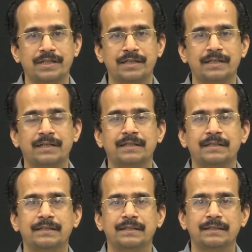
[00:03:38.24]

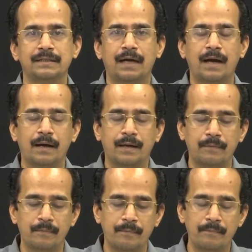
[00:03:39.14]
collecting the
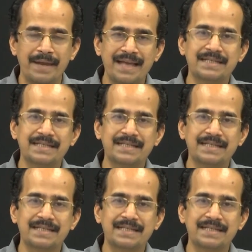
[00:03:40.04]
pulp,